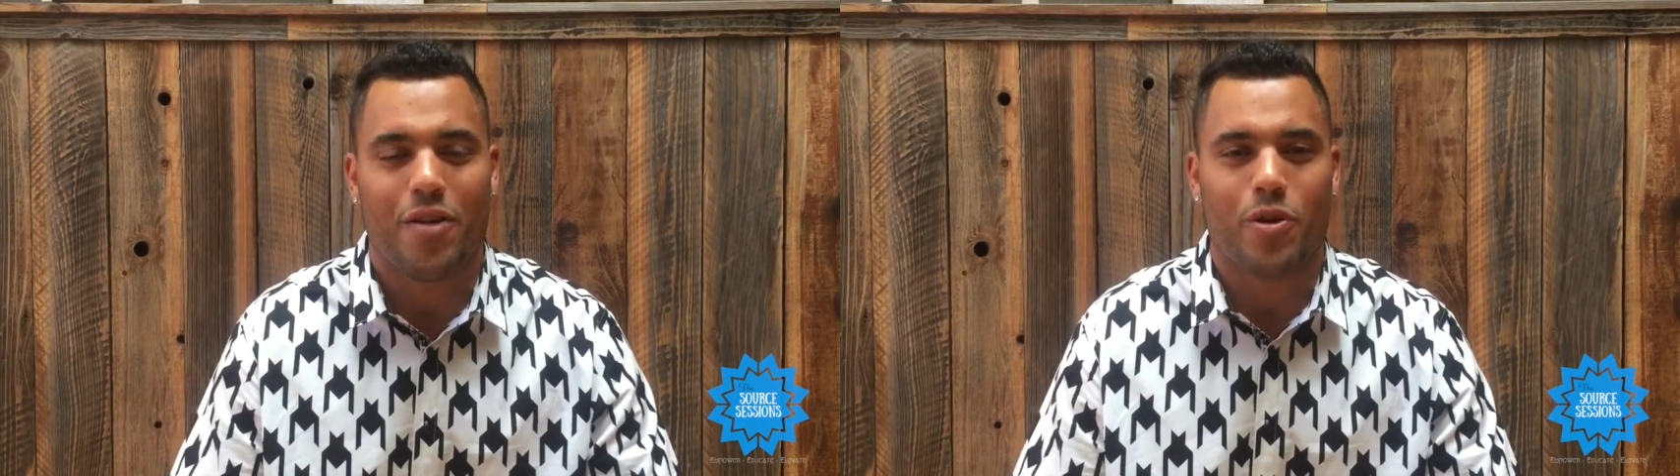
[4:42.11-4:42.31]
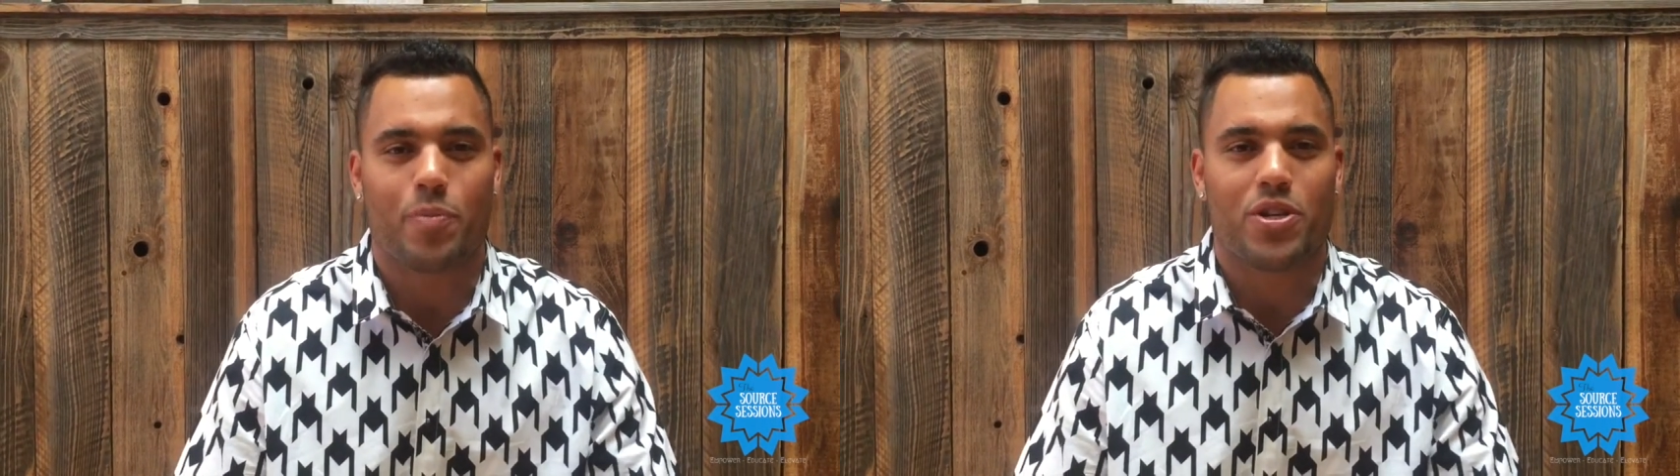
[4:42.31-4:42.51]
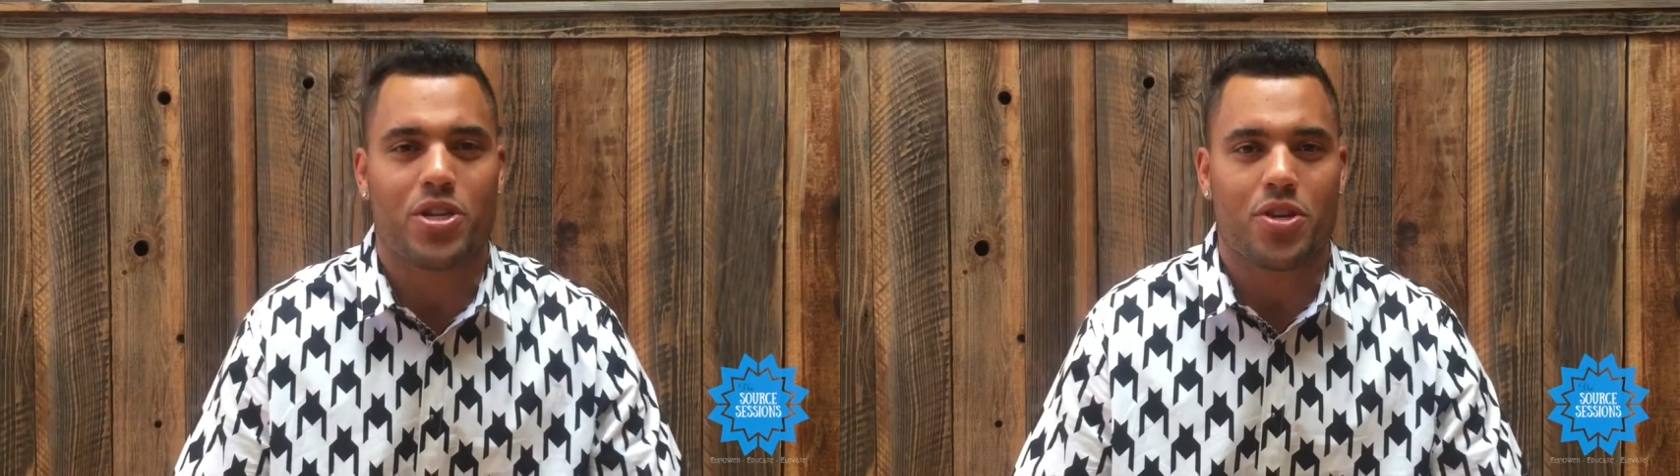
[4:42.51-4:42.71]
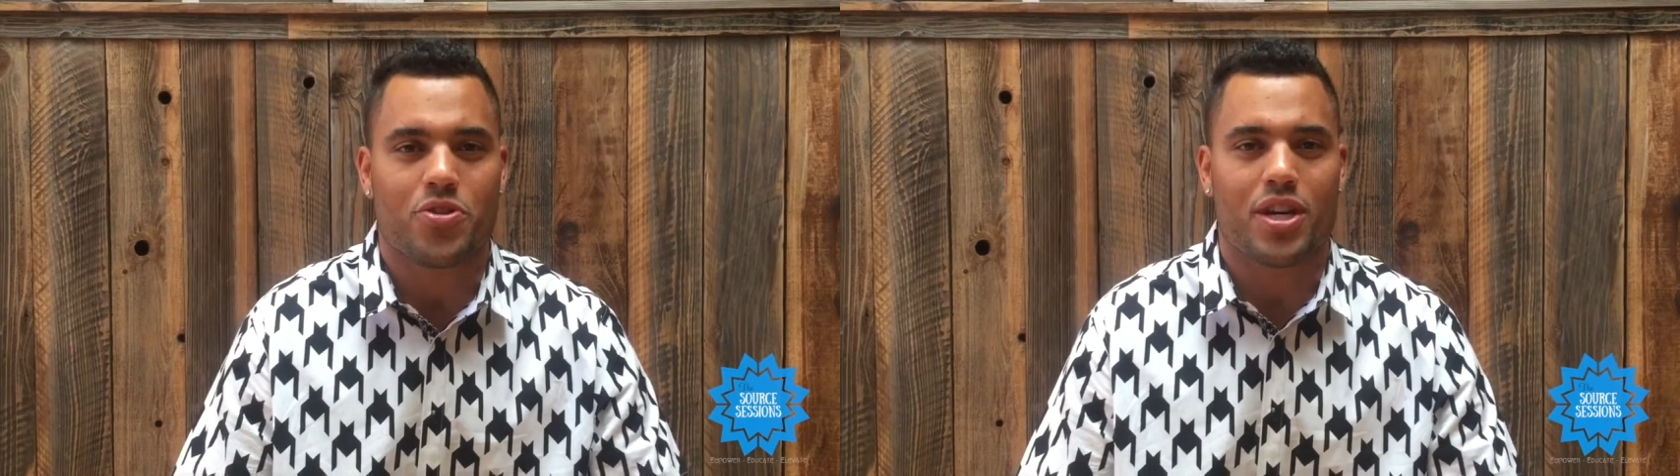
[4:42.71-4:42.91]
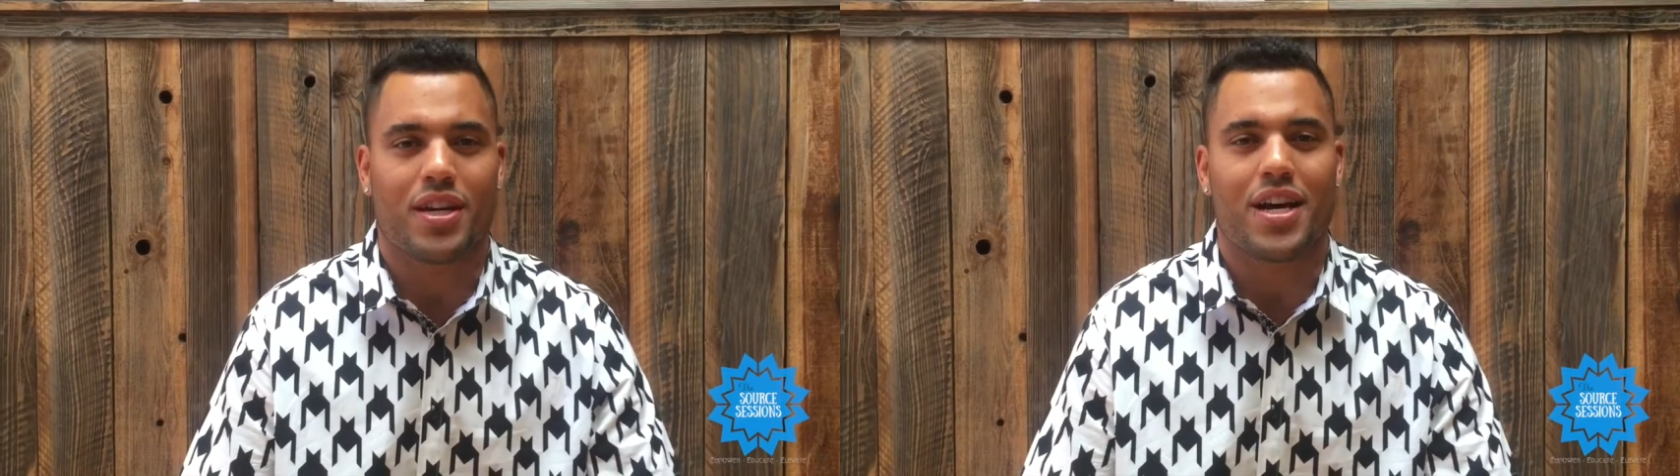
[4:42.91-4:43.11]
We appreciate you
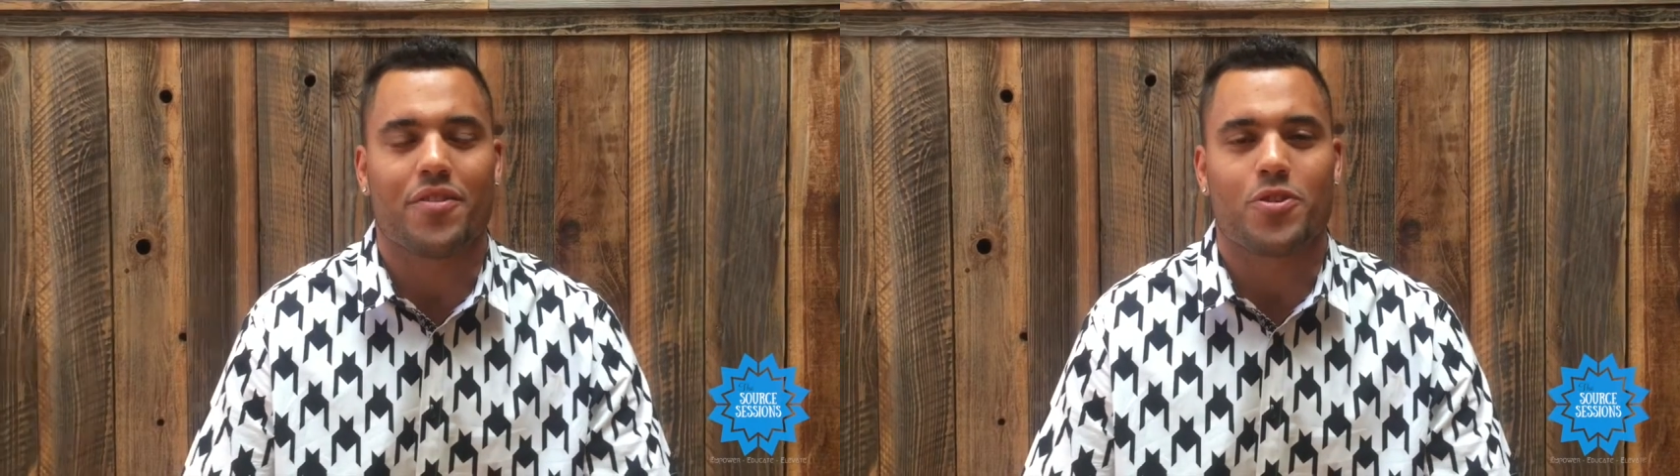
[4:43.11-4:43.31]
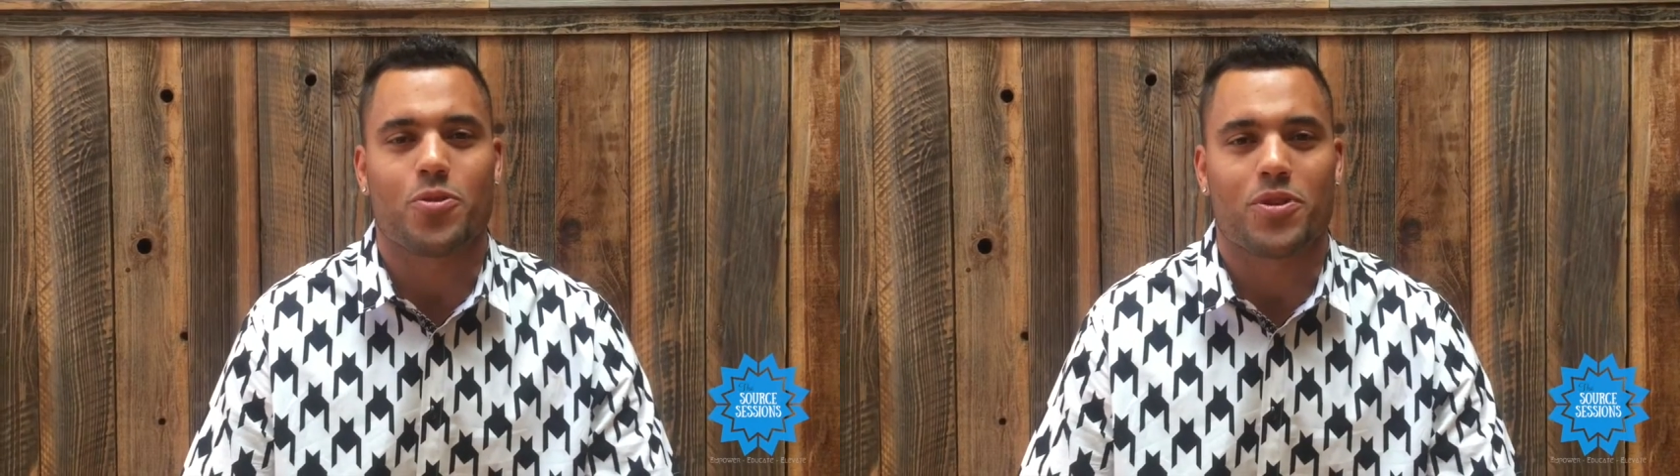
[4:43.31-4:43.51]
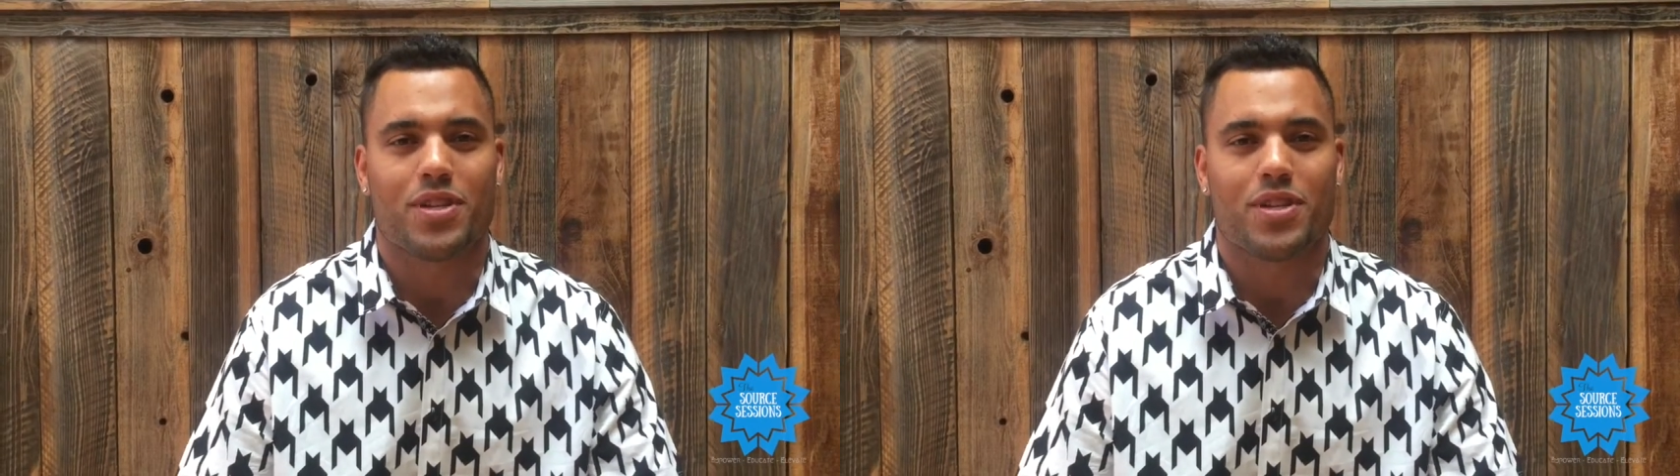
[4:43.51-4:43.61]
checking out the Source